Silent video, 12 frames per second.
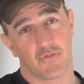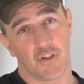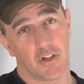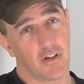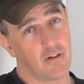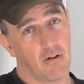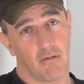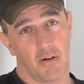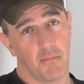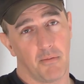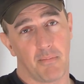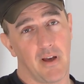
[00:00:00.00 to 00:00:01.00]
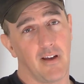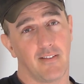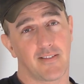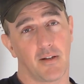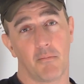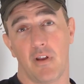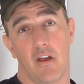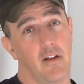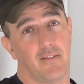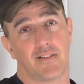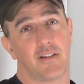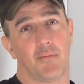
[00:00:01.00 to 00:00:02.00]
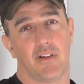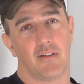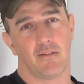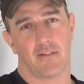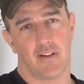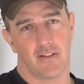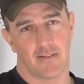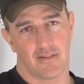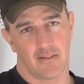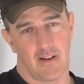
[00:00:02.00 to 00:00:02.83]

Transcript: She could already be paying somebody else to be doing this